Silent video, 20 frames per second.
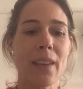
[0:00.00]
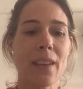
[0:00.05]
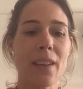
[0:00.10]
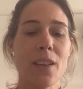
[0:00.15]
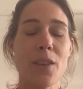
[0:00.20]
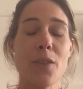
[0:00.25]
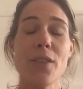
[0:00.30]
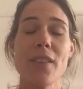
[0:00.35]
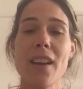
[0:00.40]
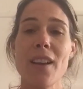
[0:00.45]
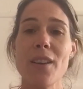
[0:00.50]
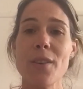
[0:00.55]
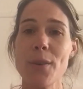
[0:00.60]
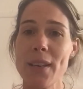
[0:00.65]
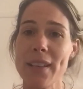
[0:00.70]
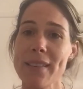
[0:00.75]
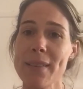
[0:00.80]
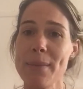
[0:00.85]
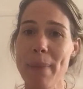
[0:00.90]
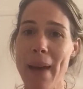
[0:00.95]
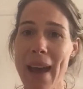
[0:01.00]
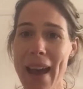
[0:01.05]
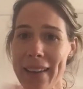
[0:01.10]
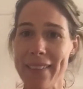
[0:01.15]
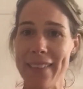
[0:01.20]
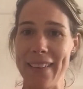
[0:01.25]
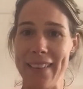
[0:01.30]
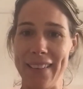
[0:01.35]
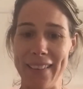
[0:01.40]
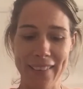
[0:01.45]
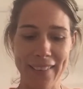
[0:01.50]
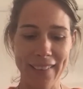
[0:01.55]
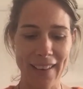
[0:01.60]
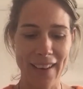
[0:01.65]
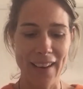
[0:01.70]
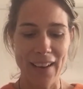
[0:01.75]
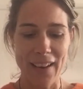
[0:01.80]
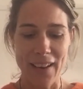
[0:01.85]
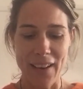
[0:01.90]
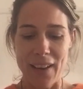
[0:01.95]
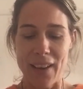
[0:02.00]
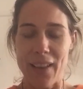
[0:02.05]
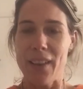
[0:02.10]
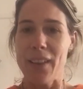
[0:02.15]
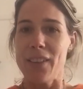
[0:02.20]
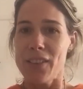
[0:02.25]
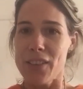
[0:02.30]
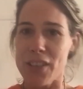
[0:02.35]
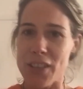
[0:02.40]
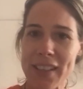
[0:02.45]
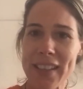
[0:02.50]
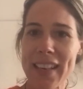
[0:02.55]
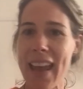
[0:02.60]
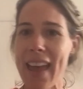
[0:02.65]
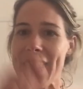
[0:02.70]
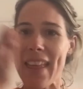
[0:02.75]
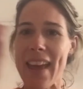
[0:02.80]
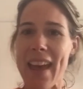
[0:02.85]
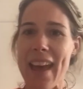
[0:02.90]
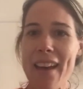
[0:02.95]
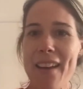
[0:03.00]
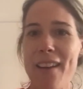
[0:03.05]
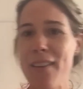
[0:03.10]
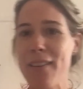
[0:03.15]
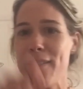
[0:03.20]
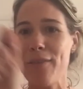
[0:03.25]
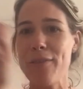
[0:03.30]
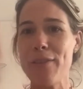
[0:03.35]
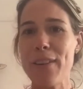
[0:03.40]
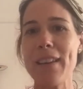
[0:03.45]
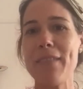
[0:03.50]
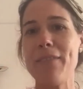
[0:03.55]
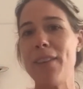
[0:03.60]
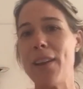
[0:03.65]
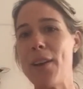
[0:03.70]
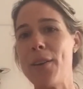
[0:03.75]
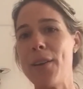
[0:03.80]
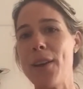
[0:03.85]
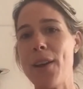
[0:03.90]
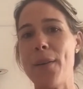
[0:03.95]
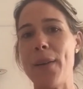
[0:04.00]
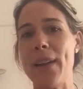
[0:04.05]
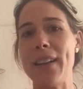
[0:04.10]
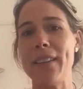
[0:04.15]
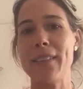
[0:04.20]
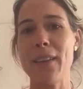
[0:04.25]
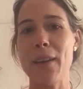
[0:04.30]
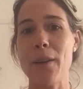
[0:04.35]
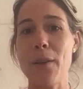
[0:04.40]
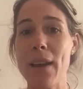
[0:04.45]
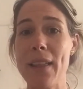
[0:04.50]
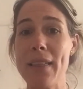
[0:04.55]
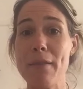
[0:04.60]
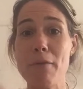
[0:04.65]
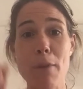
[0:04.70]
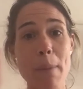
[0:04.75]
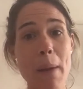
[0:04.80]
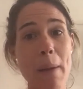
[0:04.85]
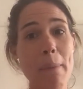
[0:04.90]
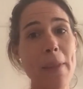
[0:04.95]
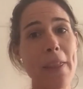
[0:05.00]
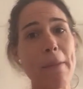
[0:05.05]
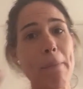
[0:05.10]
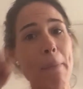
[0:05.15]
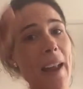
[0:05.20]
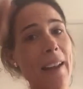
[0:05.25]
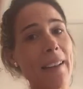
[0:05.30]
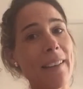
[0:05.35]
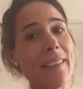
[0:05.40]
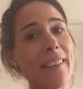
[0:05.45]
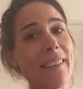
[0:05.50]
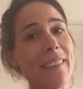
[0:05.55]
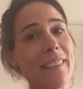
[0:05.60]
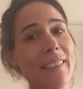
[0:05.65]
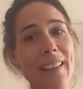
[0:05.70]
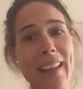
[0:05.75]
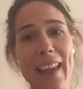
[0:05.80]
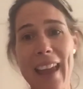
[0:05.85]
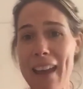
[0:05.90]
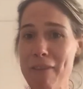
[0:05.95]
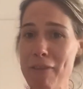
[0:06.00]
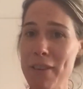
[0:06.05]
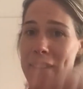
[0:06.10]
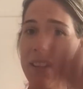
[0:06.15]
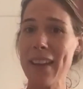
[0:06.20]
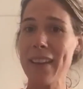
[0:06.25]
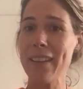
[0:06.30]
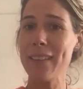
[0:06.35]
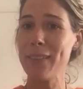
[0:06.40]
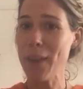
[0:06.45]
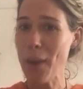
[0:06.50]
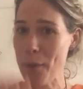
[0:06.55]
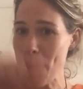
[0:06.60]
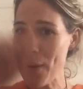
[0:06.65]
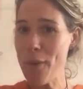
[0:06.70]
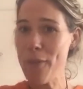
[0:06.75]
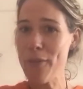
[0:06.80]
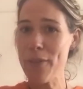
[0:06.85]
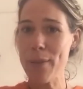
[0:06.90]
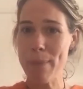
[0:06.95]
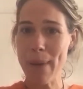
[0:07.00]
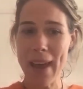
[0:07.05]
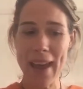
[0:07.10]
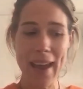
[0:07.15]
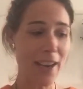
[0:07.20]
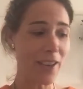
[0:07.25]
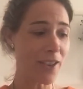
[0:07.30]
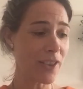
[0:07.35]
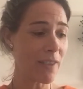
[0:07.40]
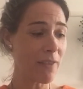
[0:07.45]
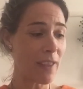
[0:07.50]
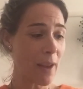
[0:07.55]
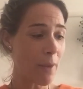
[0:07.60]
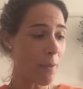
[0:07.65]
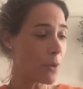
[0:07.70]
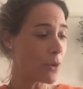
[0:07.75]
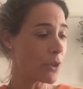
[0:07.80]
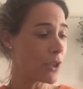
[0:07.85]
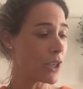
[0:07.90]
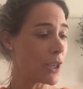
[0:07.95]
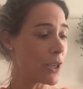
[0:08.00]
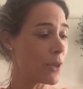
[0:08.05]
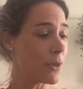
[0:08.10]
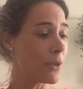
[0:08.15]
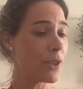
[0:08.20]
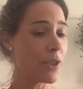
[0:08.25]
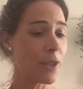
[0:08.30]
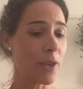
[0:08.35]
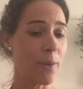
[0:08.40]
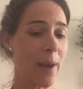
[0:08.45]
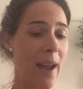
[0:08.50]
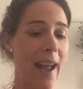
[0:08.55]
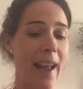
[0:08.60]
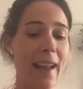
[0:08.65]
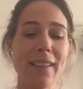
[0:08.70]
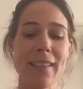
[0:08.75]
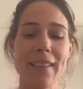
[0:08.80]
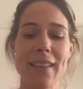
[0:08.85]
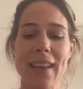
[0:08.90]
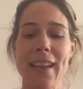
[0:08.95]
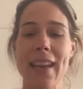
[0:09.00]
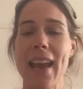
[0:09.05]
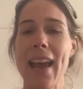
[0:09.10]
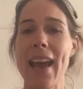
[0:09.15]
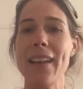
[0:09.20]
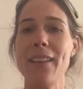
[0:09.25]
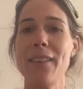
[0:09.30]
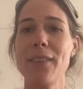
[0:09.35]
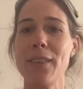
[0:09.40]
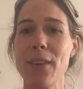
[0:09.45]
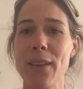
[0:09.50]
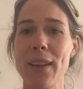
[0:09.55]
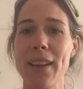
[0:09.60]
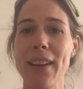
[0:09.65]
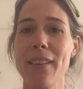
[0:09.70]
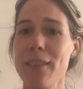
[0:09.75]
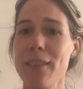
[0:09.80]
you start doing some patterns. Just get their free flow going. So, and remember the patterns, everything's going off the page. If they want to use two hands, they can. So